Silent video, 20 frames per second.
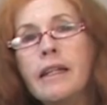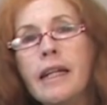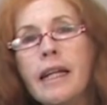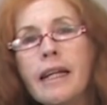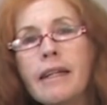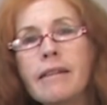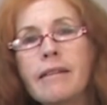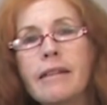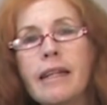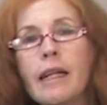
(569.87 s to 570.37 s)
the
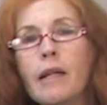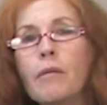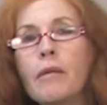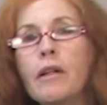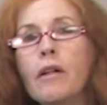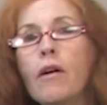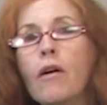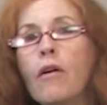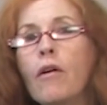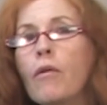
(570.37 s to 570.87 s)
next
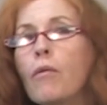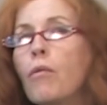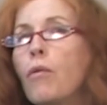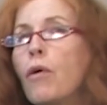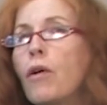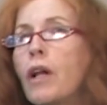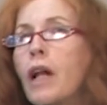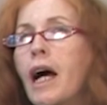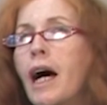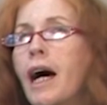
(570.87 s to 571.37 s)
segment on
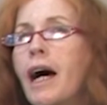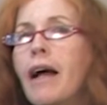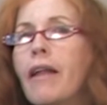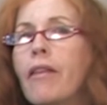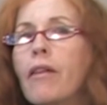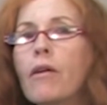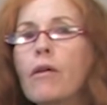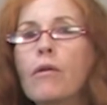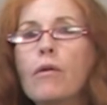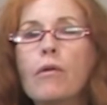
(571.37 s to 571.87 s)
what are
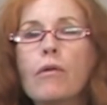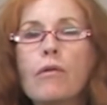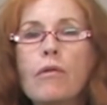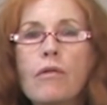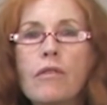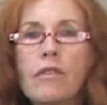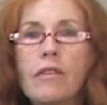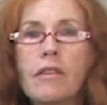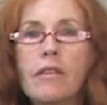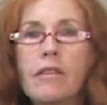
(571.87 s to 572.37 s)
the
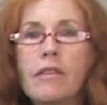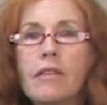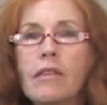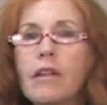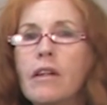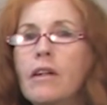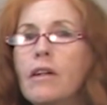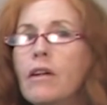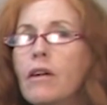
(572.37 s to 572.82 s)
causes